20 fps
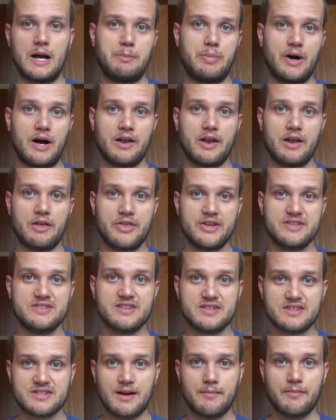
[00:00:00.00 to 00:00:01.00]
But this
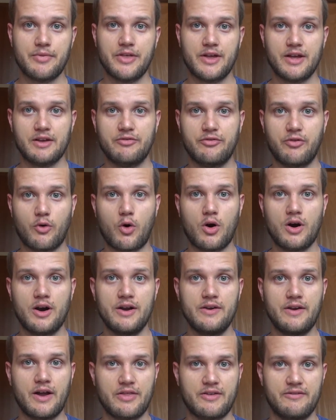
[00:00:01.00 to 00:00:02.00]
is something for
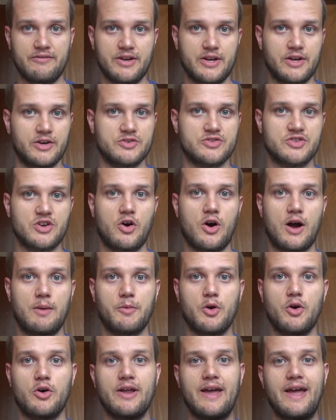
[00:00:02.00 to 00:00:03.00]
another video. So
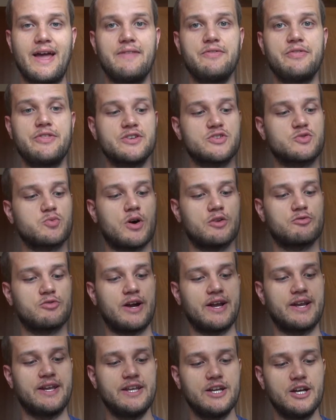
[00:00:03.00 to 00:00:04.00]
I'm going to end this one
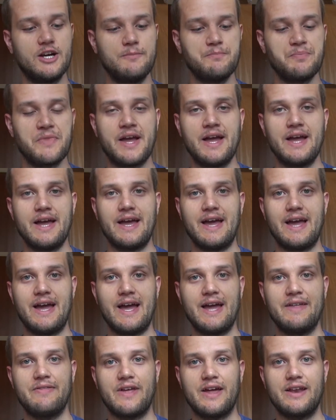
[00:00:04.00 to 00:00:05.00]
right here,
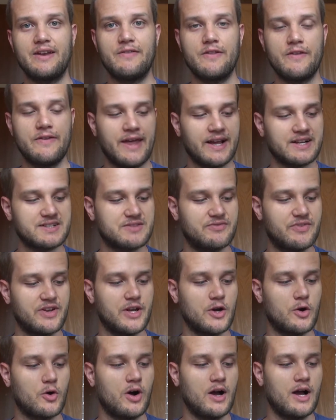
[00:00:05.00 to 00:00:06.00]
and then in the next
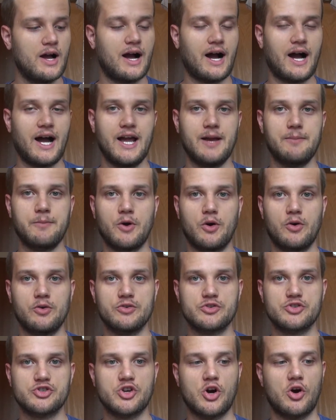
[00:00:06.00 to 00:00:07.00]
video I'm
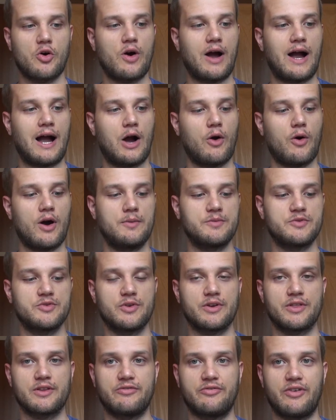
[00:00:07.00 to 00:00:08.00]
going to show how I'm
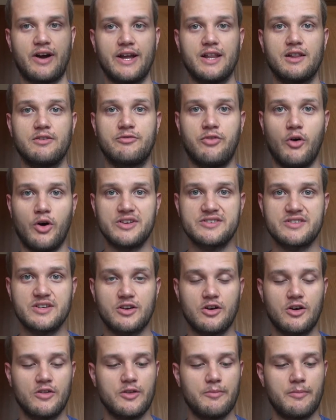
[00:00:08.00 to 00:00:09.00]
doing the final
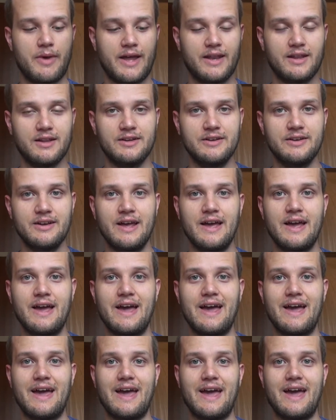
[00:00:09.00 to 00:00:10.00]
voicing on the mandolin.
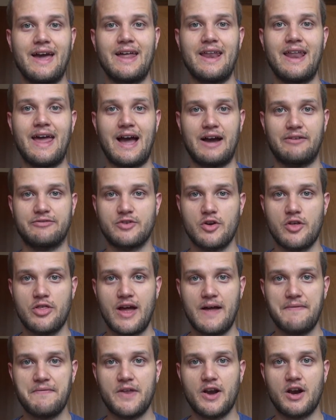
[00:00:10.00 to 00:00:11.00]
And after
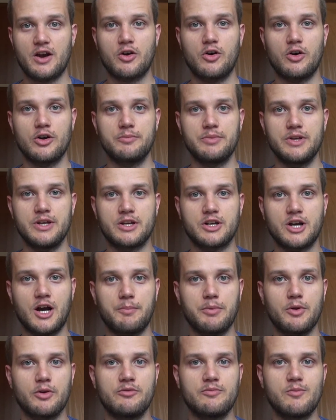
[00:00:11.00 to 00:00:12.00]
that there are going to be a
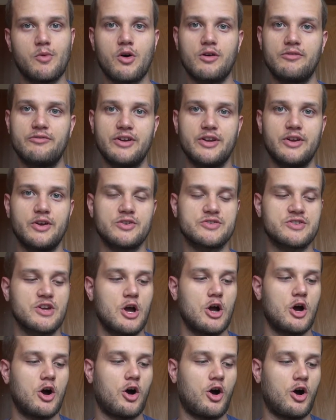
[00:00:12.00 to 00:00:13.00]
couple of more videos
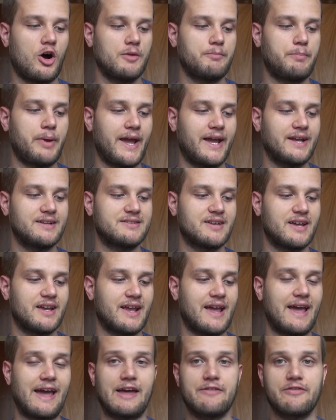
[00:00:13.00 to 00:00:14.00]
on
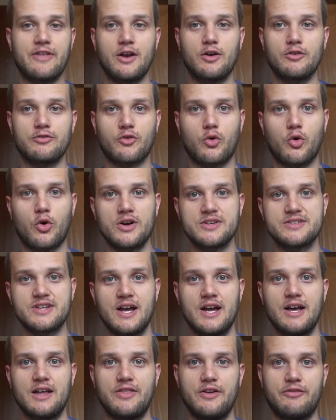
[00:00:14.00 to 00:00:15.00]
painting, and then of course
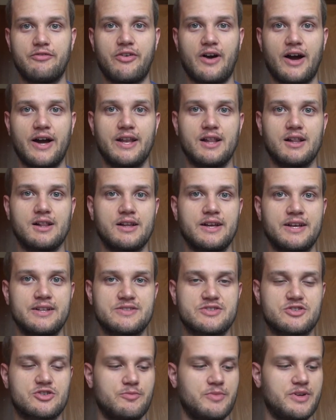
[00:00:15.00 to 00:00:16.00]
the final
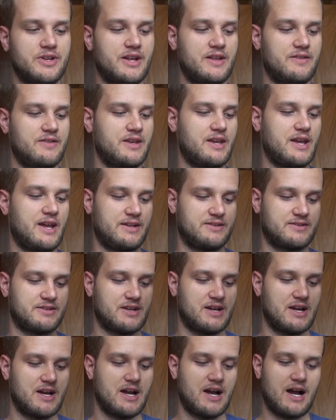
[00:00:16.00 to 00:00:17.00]
instrument in the end.
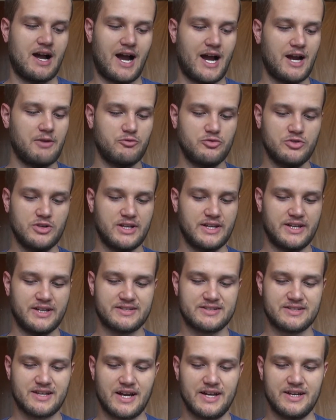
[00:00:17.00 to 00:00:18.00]
I'm really
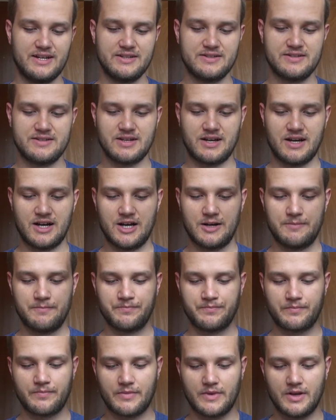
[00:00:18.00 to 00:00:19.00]
excited
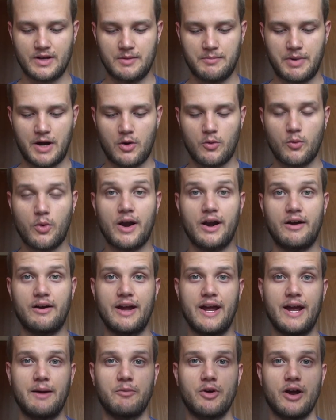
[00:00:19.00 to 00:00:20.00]
about where
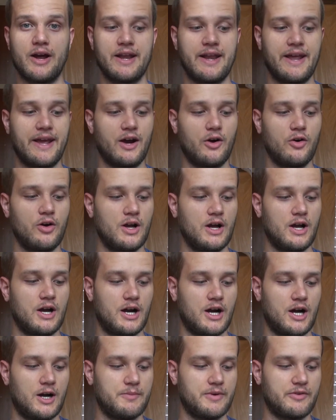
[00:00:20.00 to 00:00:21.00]
I am right now.
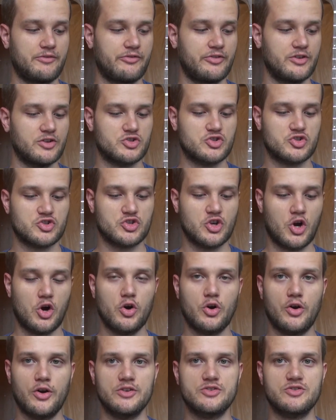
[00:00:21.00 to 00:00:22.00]
It feels
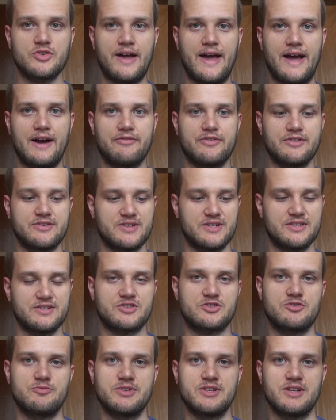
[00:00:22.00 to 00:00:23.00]
so good to have this
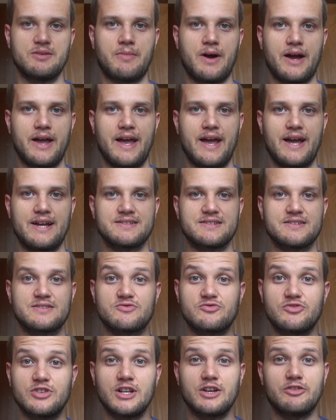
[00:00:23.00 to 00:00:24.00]
instrument in my hands. It's
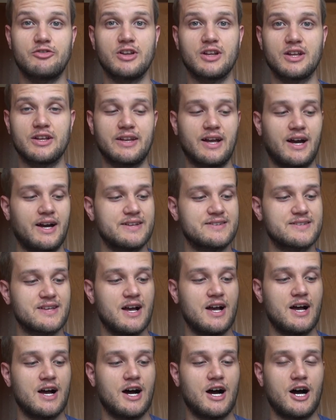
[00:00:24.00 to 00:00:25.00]
really, really nice.
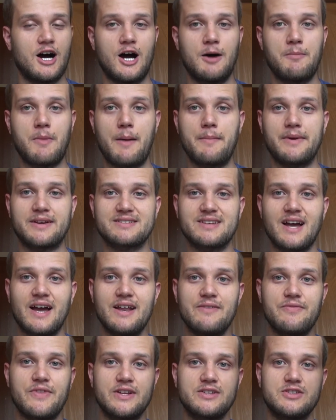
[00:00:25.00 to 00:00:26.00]
I'm
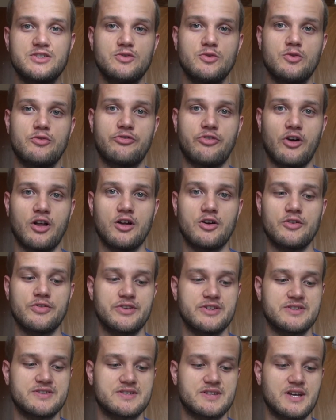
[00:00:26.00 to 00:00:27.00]
excited that you followed
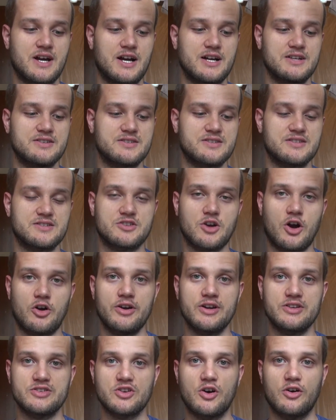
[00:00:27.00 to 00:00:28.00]
this
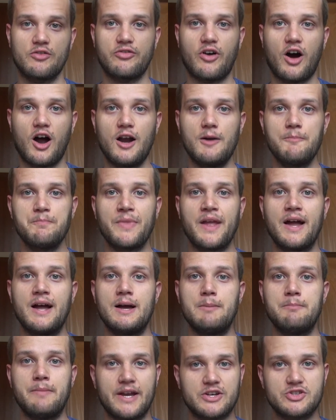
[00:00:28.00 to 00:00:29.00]
story so far.
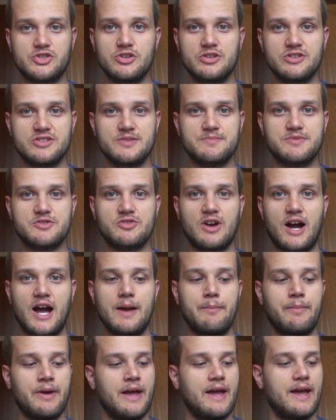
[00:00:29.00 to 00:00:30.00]
Make sure to
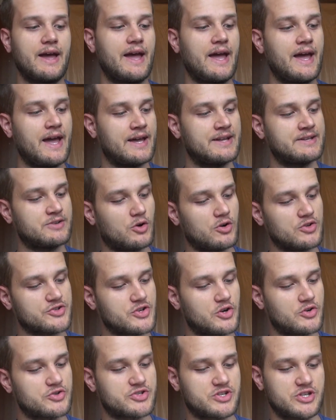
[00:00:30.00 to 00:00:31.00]
subscribe, and
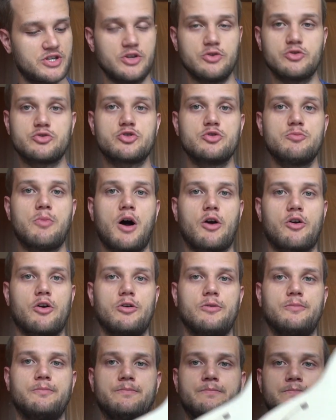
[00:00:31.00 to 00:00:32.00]
also see you tomorrow.